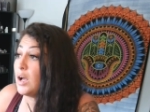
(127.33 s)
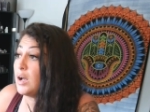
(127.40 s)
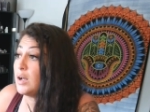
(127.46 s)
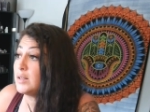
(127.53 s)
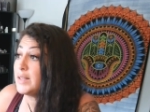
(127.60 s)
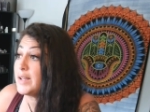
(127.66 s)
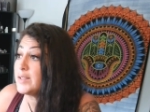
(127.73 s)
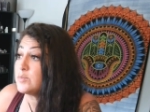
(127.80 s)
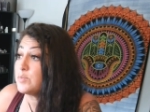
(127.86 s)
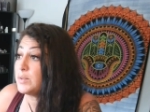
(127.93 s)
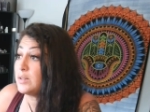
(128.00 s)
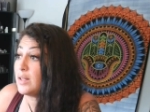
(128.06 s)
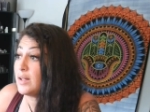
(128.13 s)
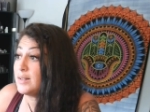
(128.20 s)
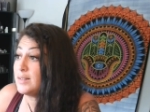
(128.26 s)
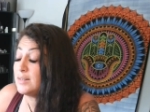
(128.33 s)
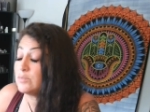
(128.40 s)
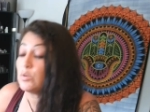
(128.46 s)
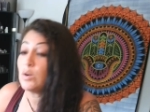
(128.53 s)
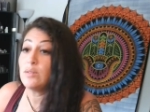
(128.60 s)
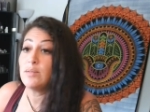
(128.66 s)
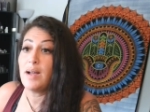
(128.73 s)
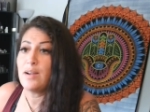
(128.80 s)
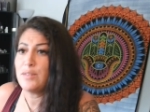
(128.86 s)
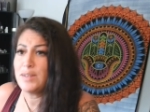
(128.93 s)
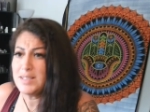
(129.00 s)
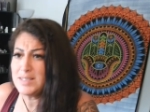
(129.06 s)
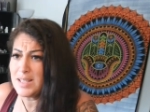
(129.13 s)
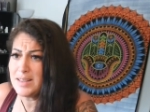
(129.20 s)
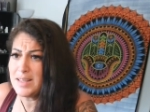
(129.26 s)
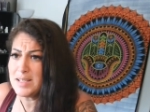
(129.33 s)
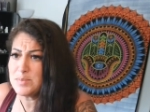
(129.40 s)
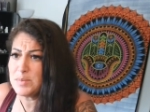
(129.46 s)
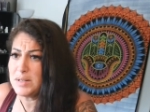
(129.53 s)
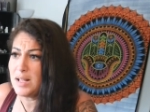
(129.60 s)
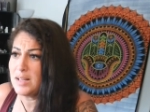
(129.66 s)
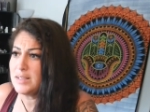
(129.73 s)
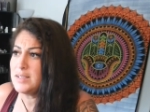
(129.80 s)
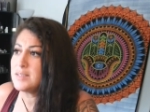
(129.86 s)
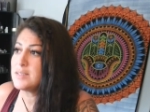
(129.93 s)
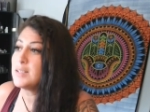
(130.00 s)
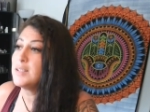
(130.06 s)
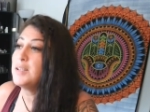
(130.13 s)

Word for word: Uh, last but not, well, I already said last but not least.